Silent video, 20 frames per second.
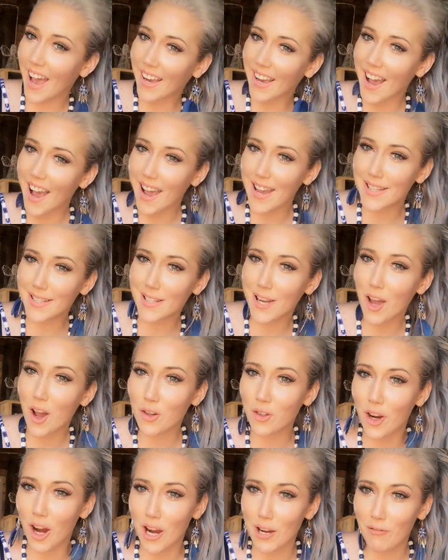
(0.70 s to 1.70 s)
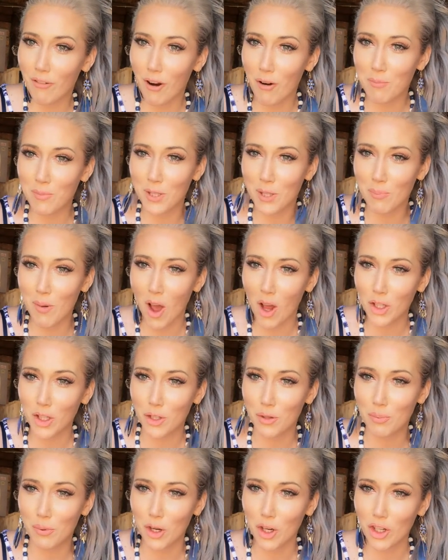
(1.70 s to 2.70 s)
guys, Leandre from
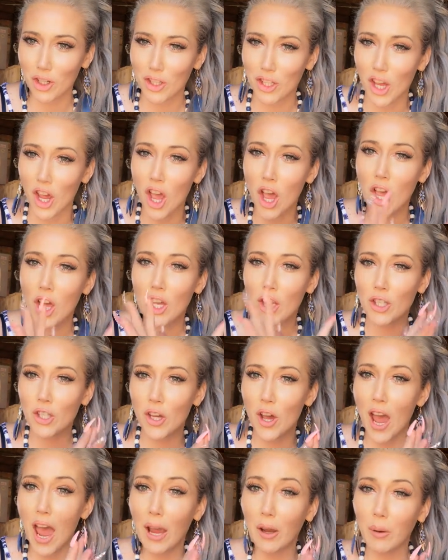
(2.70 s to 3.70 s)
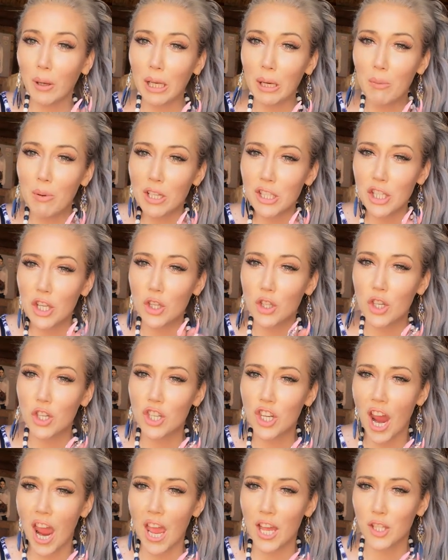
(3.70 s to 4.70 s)
Smartspruce. So I quickly wanted to
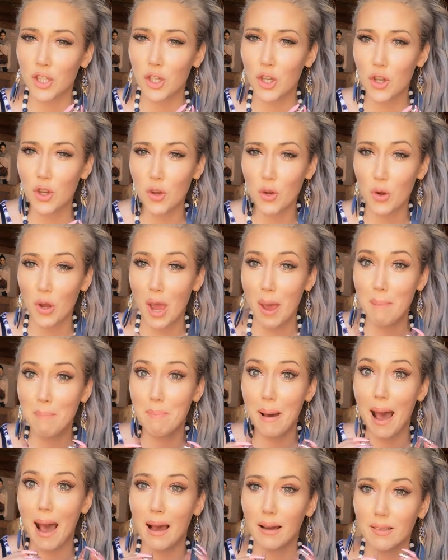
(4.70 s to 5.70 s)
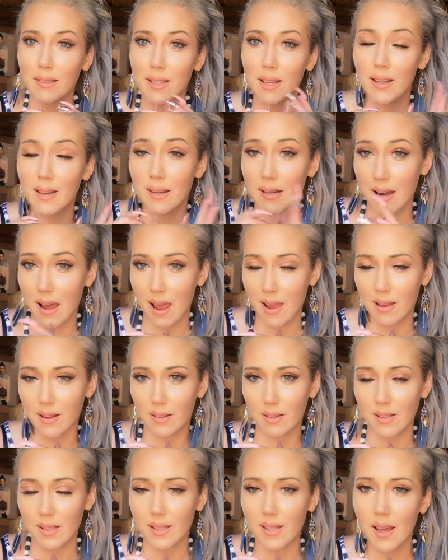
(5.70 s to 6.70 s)
chat to you about
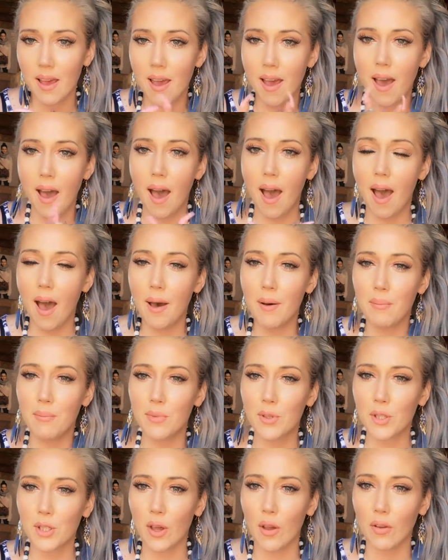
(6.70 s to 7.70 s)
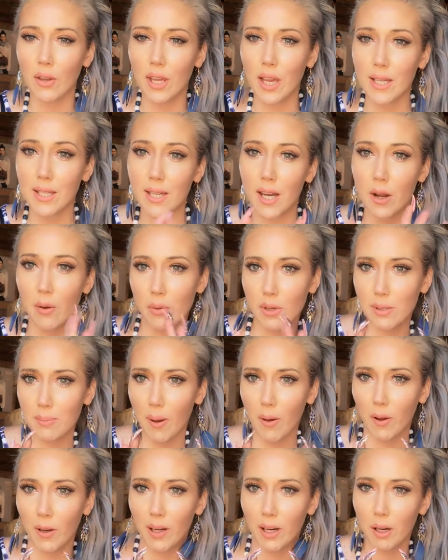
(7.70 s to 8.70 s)
nails. So yesterday we
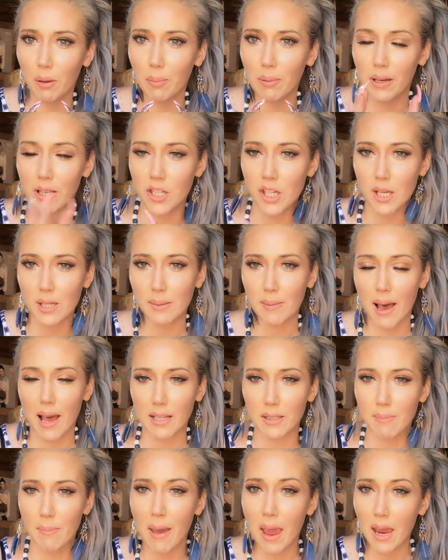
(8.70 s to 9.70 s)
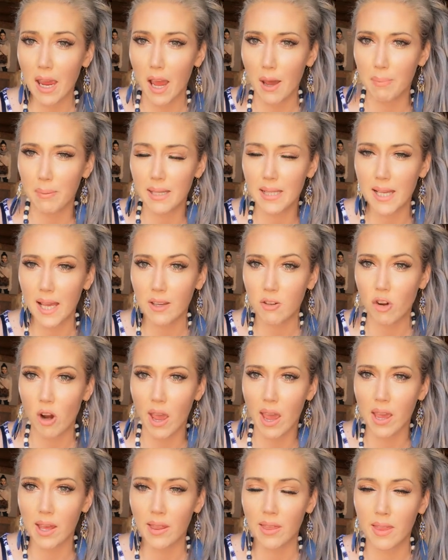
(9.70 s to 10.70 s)
spoke a little bit just about makeup, etc.,
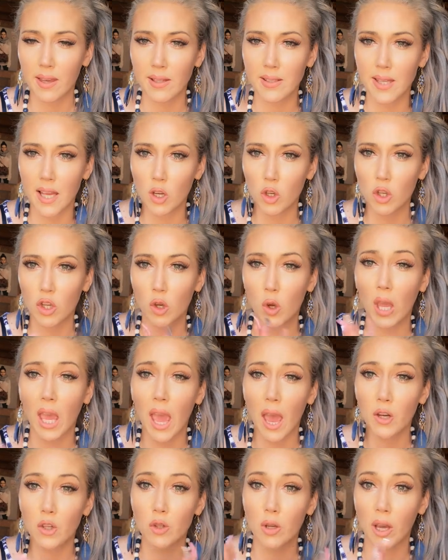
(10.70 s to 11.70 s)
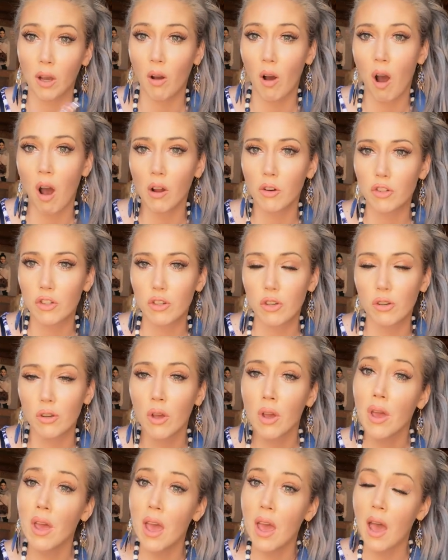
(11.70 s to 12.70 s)
and things that you can do and can't do
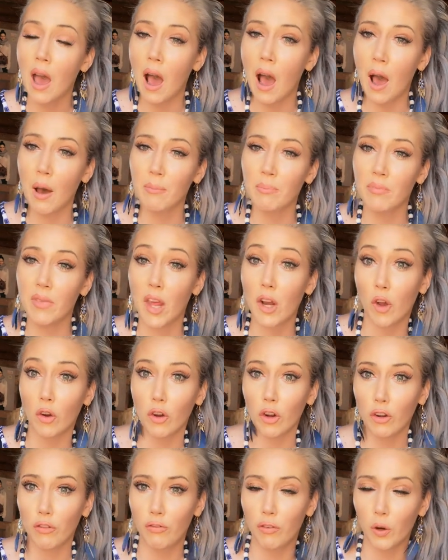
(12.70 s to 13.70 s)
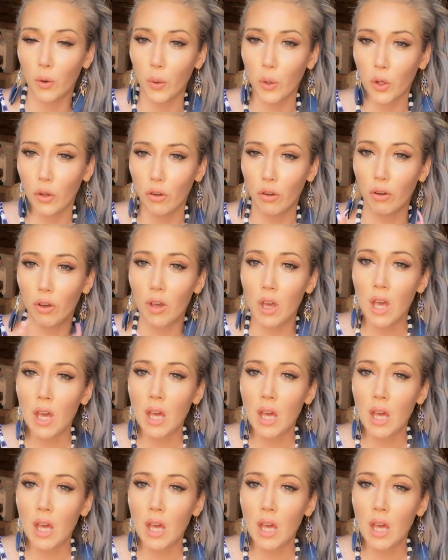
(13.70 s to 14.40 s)
that are good for you.